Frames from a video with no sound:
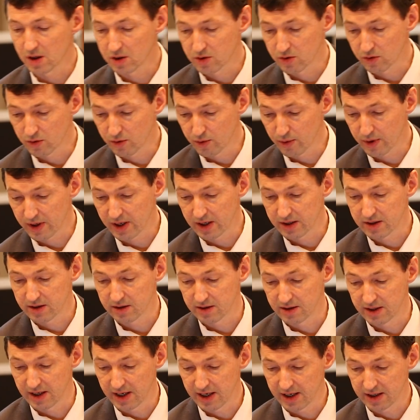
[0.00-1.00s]
to
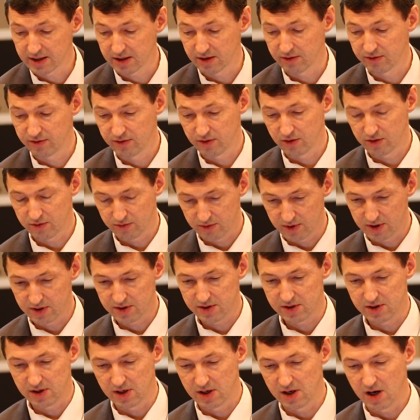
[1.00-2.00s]
create data for
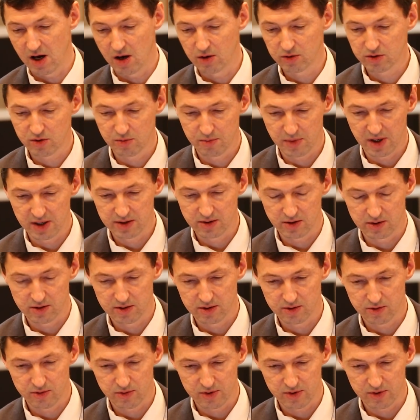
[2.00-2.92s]
this automated